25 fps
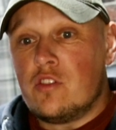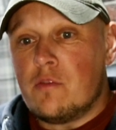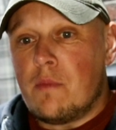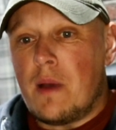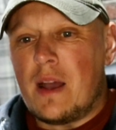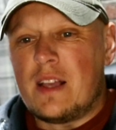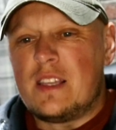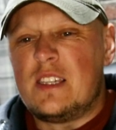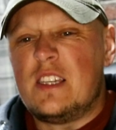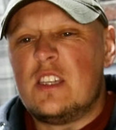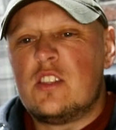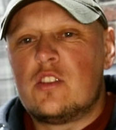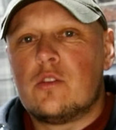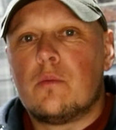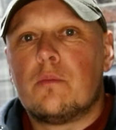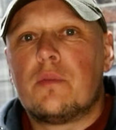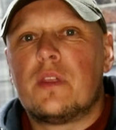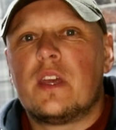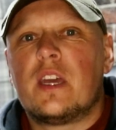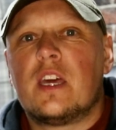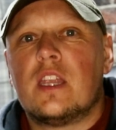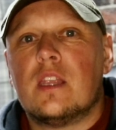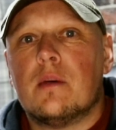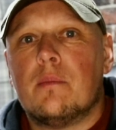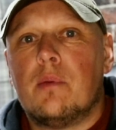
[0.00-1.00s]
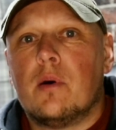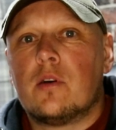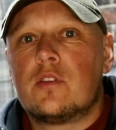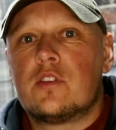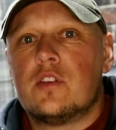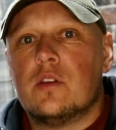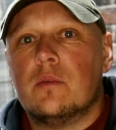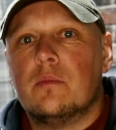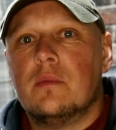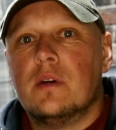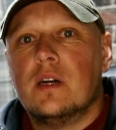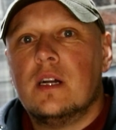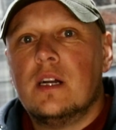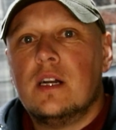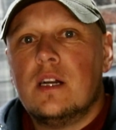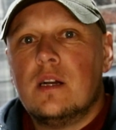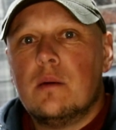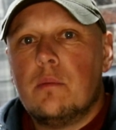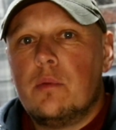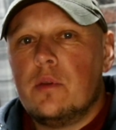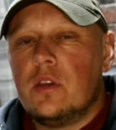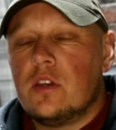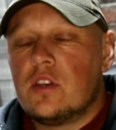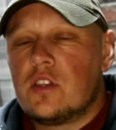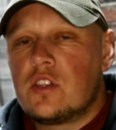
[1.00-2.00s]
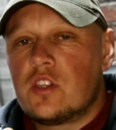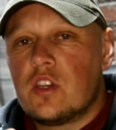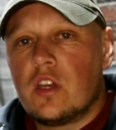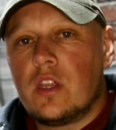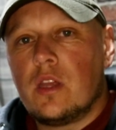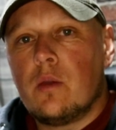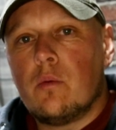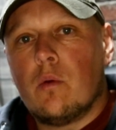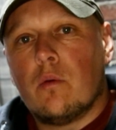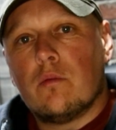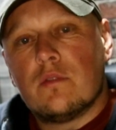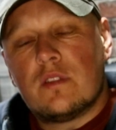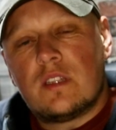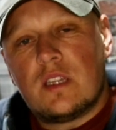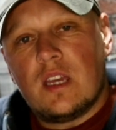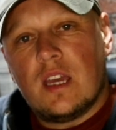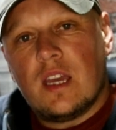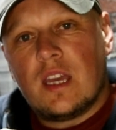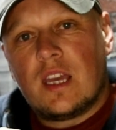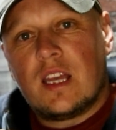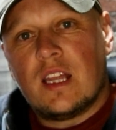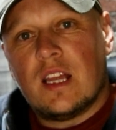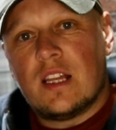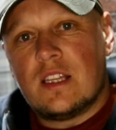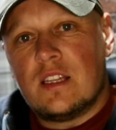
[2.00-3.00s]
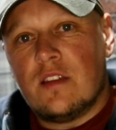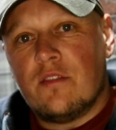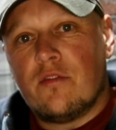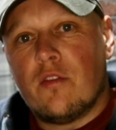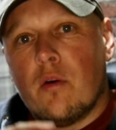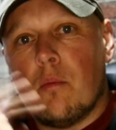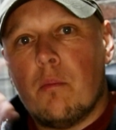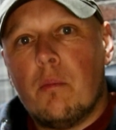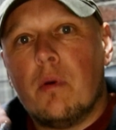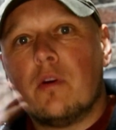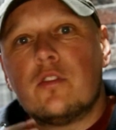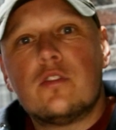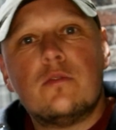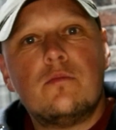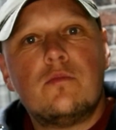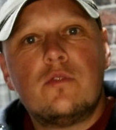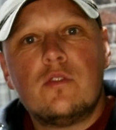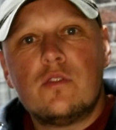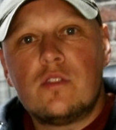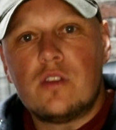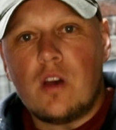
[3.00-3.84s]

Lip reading: You might see something at the bottom, but you certainly won't see it connecting from bottom to